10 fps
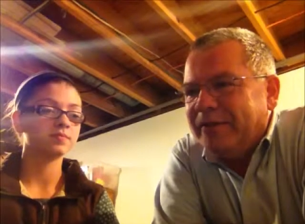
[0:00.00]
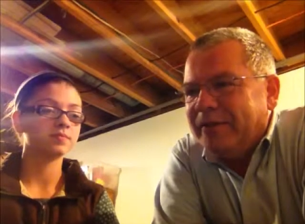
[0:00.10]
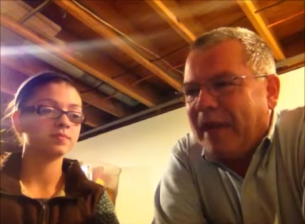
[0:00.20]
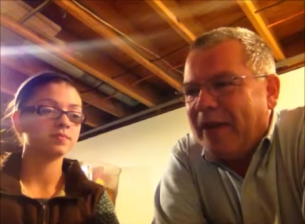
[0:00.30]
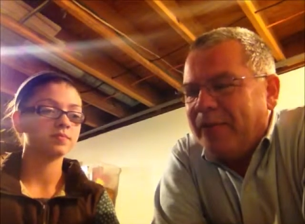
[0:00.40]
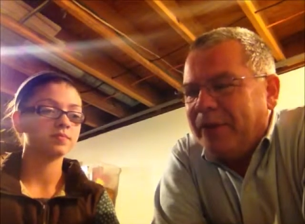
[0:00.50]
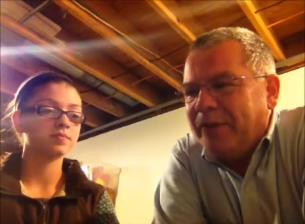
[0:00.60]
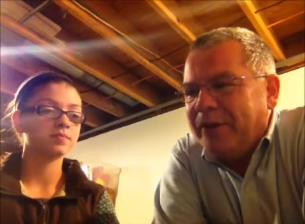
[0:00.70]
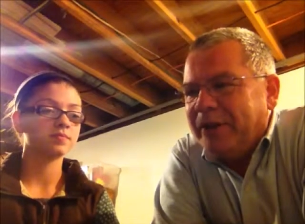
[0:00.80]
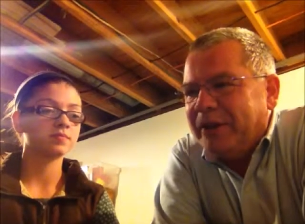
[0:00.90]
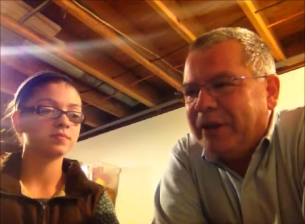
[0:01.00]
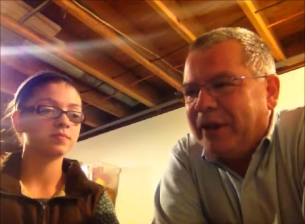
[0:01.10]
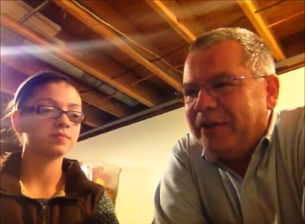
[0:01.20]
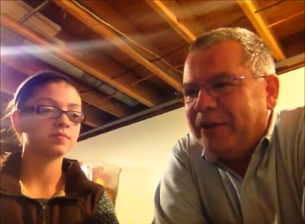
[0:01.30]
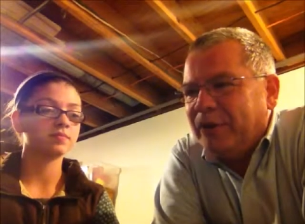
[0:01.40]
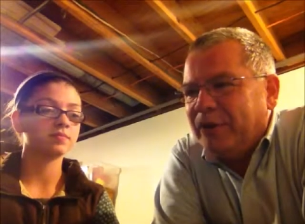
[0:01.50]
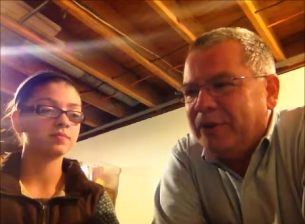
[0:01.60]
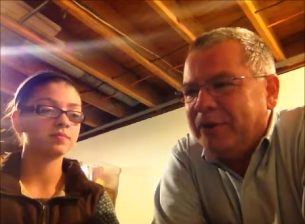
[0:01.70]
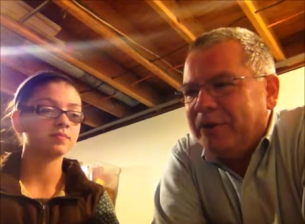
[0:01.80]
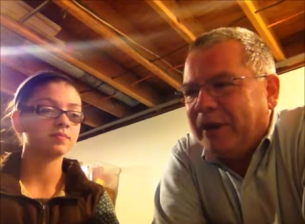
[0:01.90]
Speaker 1: that building and not the
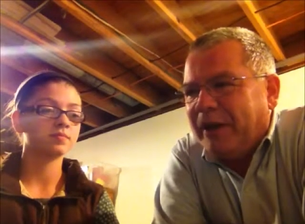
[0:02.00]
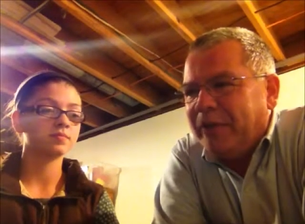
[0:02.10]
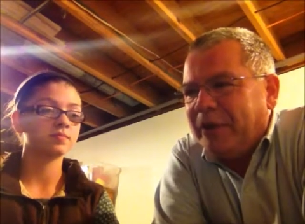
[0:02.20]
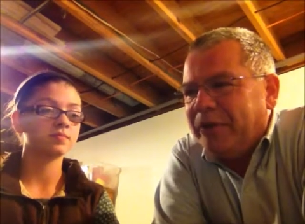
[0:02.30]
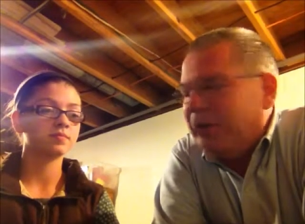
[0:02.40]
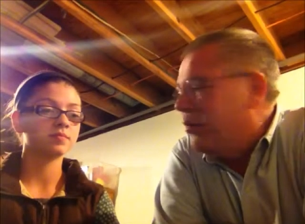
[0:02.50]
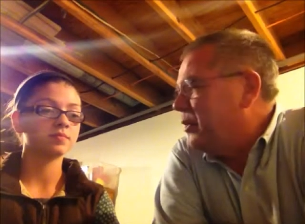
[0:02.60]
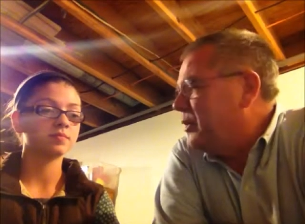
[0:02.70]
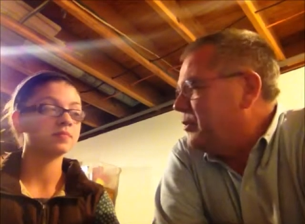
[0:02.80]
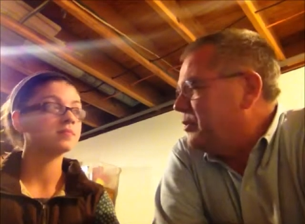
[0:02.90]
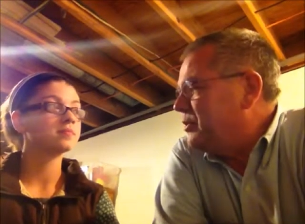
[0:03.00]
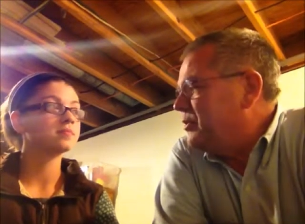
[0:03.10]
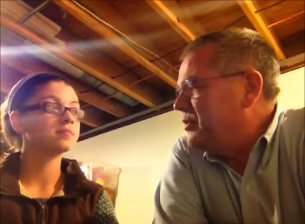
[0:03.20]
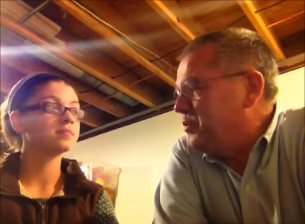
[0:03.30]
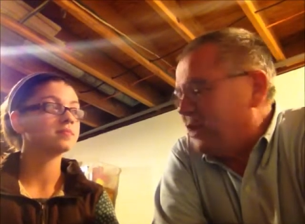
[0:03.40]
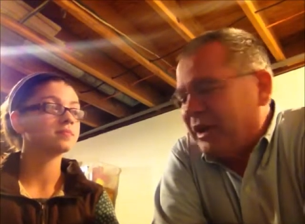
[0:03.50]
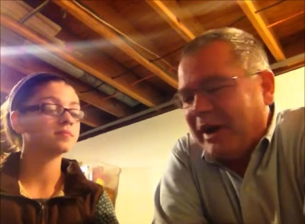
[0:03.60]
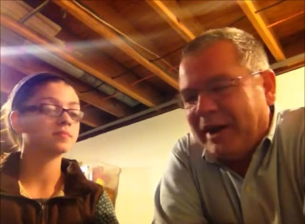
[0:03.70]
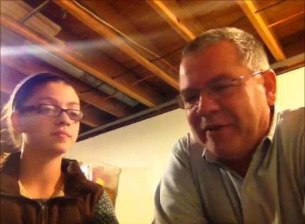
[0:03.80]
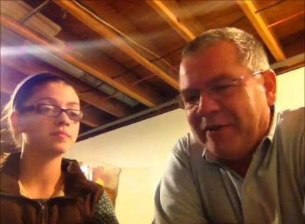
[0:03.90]
old elementary building, which used to be a
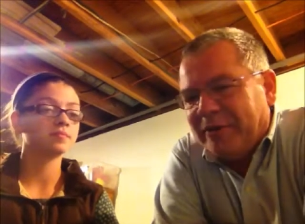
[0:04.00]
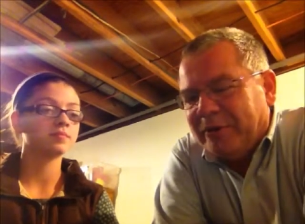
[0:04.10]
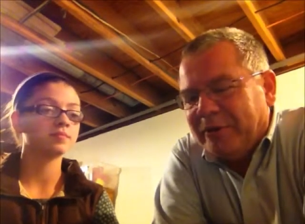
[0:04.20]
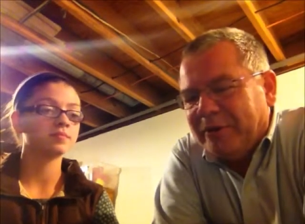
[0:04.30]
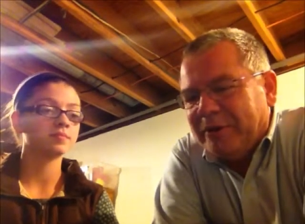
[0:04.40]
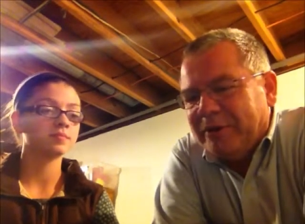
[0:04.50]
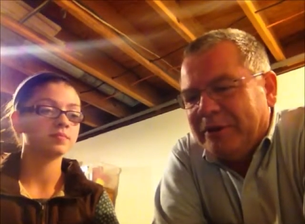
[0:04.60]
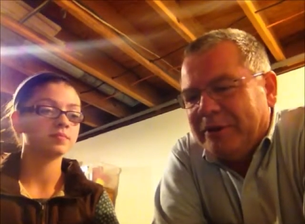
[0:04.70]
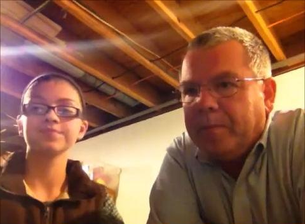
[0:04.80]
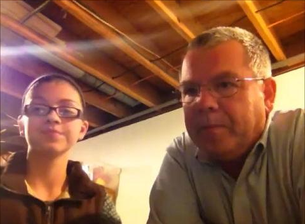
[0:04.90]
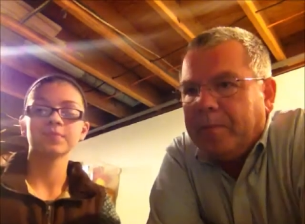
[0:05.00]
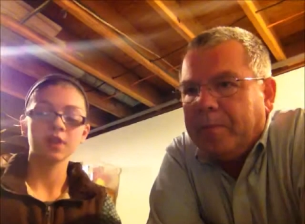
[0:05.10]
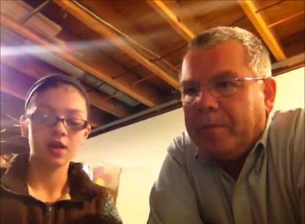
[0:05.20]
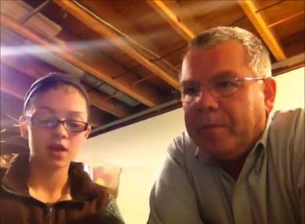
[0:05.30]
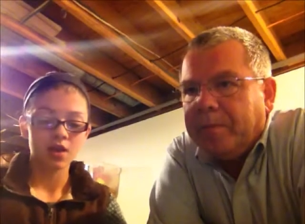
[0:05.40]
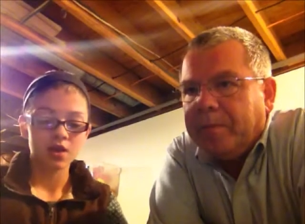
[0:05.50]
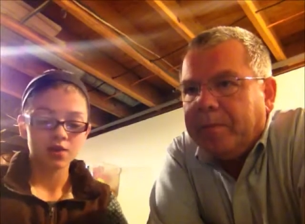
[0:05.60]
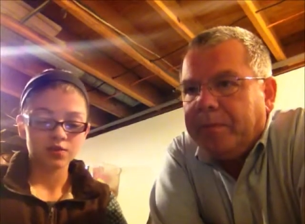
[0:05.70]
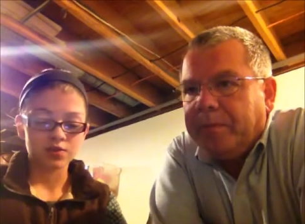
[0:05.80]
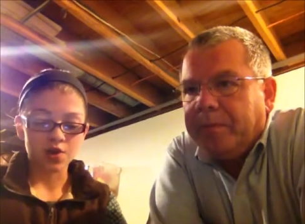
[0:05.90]
high school.
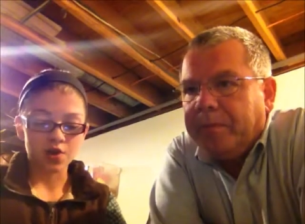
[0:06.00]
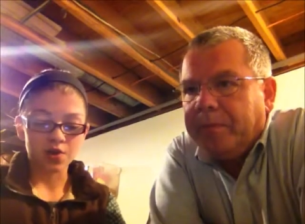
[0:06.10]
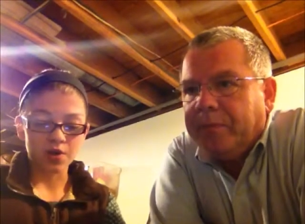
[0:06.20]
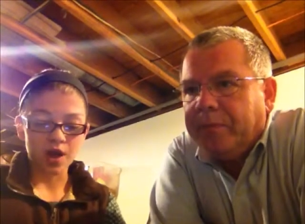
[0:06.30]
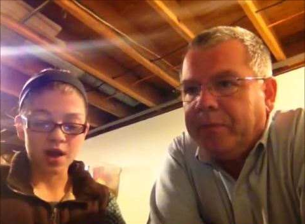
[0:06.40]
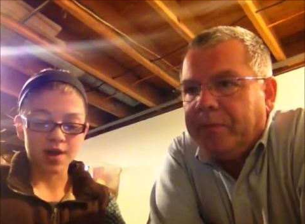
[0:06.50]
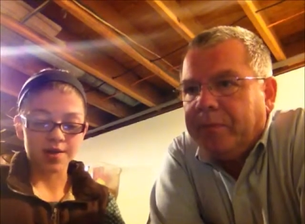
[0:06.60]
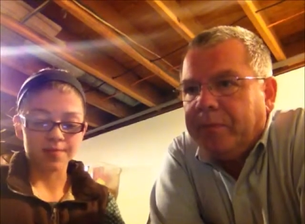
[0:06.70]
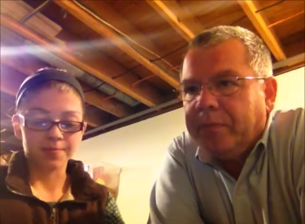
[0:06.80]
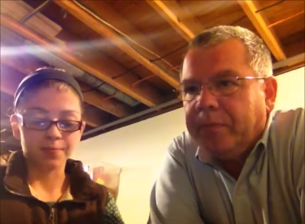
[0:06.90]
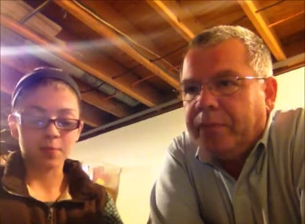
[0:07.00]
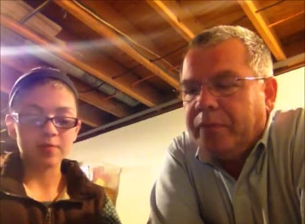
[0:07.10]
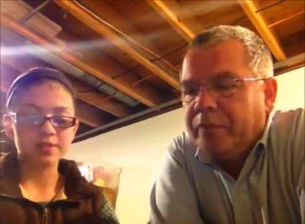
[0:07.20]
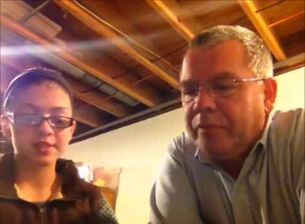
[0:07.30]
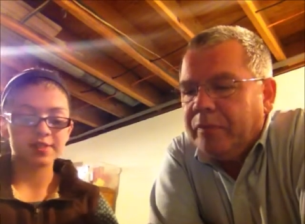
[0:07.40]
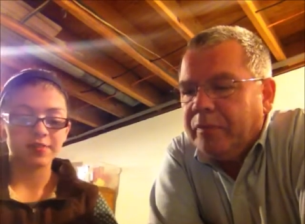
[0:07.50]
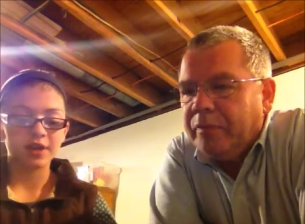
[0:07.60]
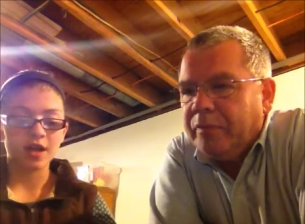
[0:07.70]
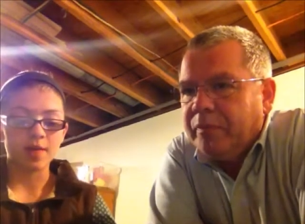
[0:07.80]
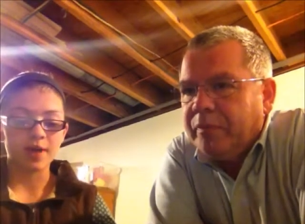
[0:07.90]
Speaker 2: So, um, what was
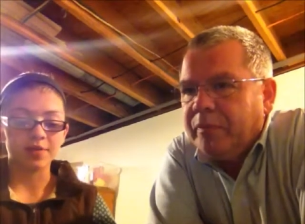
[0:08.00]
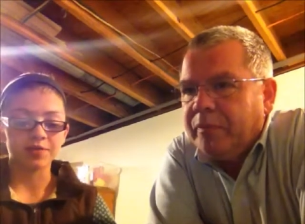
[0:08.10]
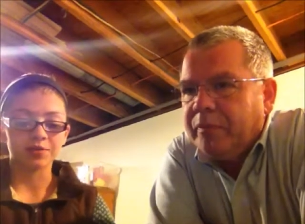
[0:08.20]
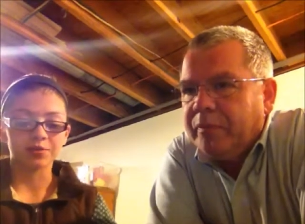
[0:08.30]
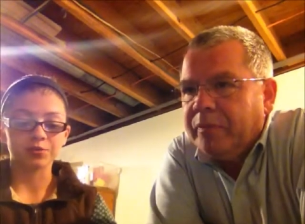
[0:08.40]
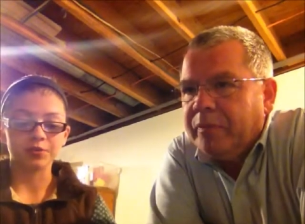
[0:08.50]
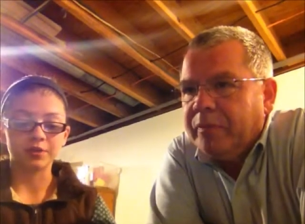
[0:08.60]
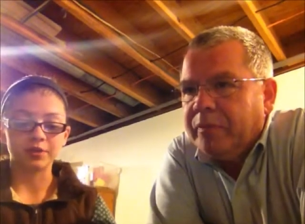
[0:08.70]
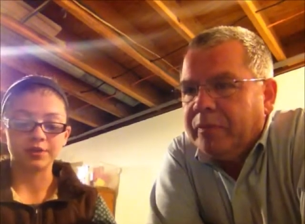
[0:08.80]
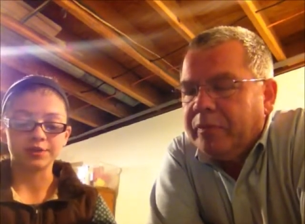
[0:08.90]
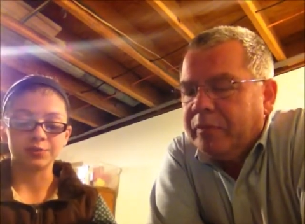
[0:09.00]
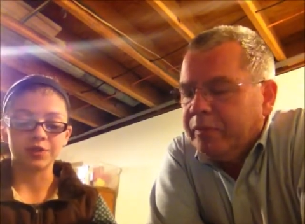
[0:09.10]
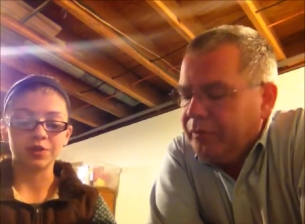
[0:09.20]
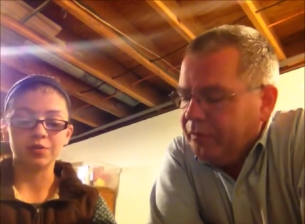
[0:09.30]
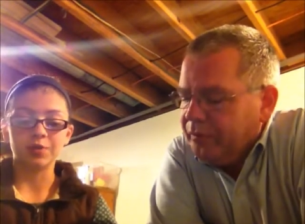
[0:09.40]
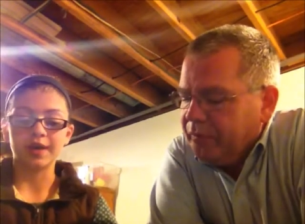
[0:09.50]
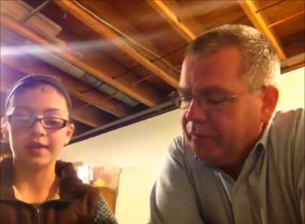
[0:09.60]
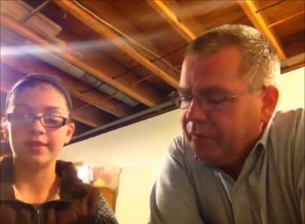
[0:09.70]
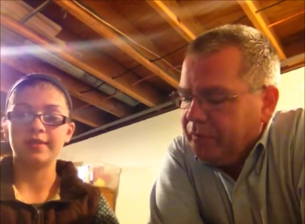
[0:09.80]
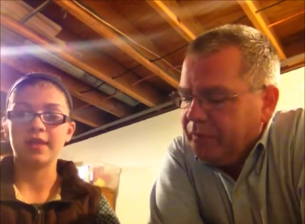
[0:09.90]
different about the schools when you
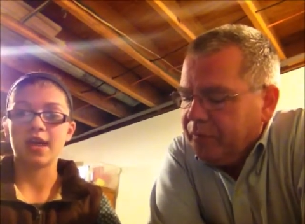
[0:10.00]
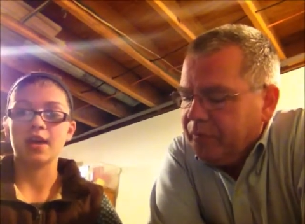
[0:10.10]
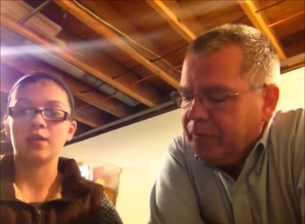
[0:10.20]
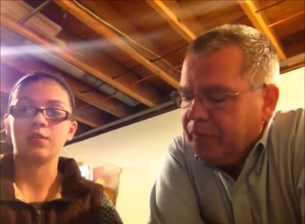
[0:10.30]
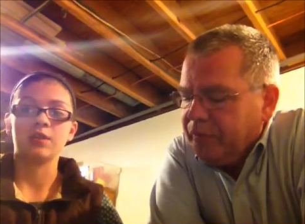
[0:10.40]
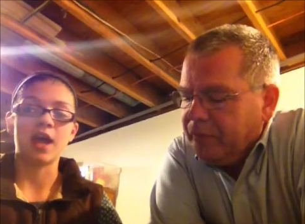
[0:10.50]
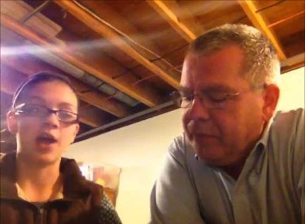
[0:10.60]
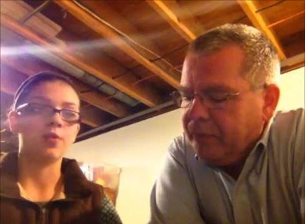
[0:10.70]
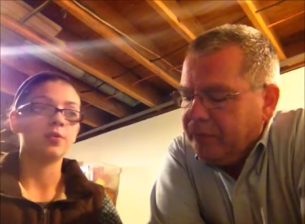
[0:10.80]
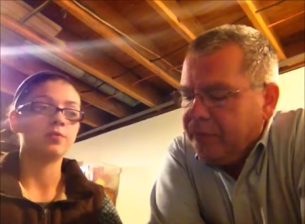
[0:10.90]
went than now?